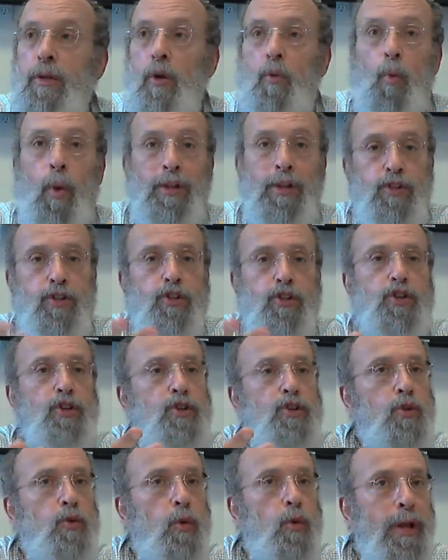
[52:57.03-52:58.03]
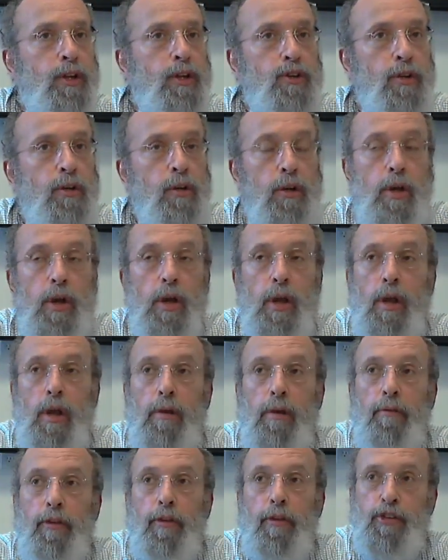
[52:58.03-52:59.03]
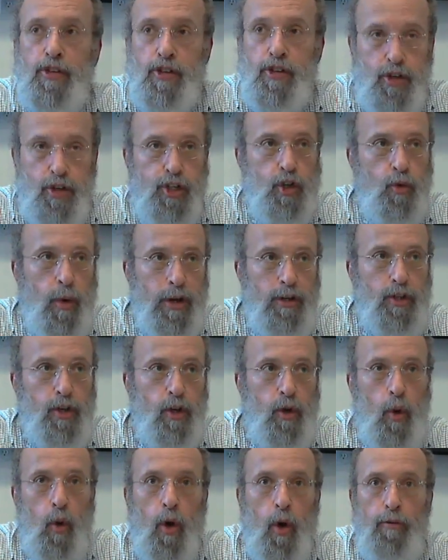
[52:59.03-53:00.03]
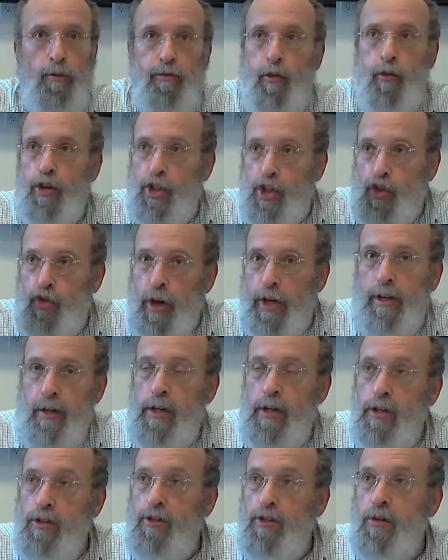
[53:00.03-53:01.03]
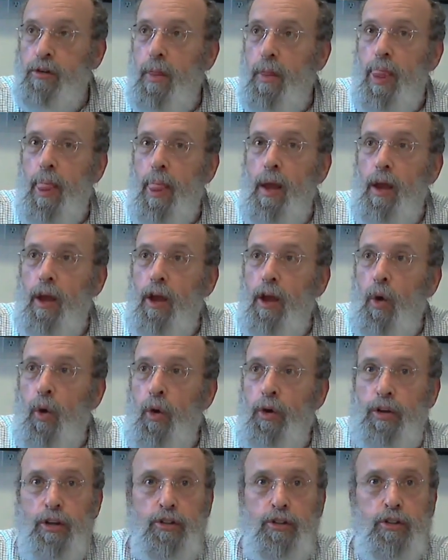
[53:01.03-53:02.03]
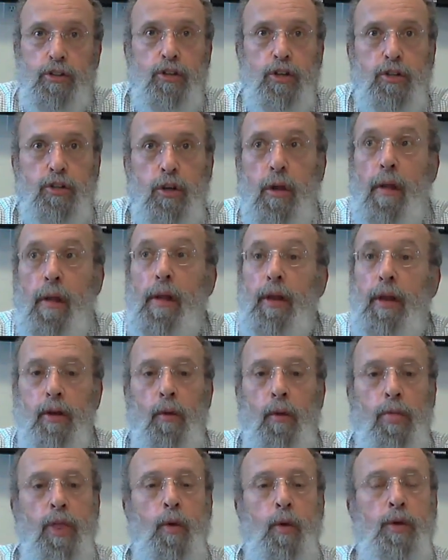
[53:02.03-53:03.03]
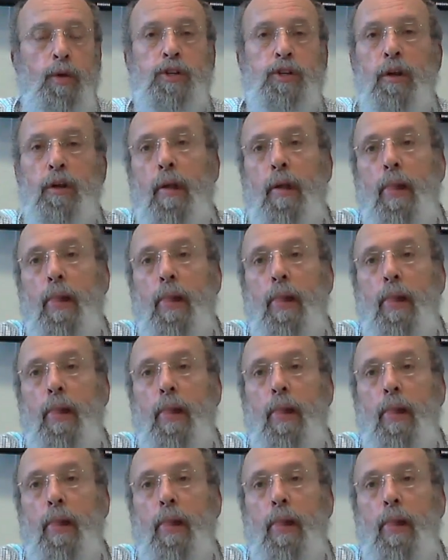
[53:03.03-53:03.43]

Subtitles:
What's the situation? Does the situation call for strictness, or does the situation?